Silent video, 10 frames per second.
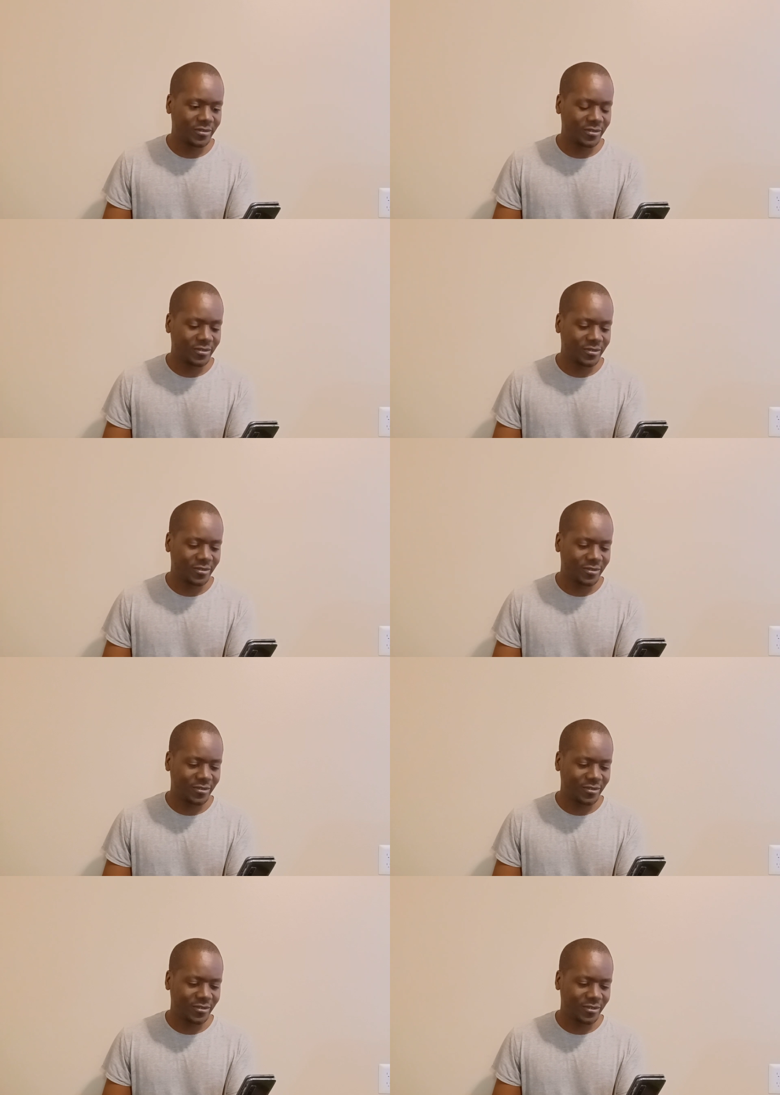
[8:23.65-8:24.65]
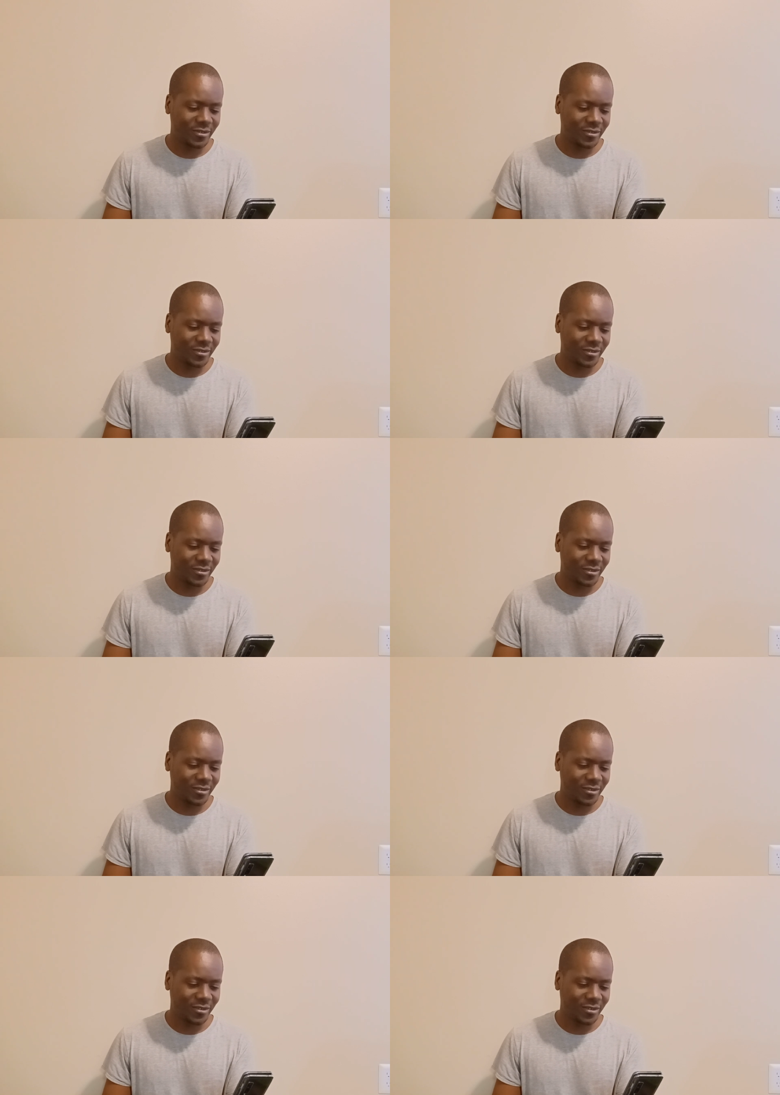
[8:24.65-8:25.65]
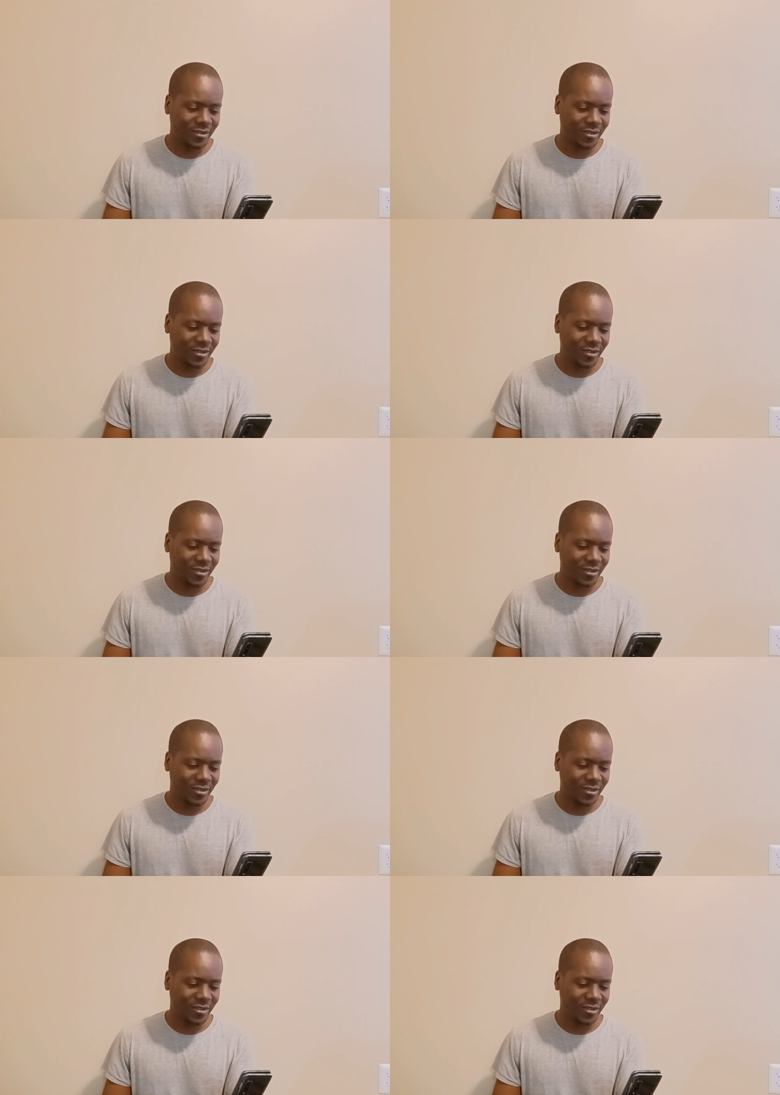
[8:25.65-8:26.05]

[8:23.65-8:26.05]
(no one is talking)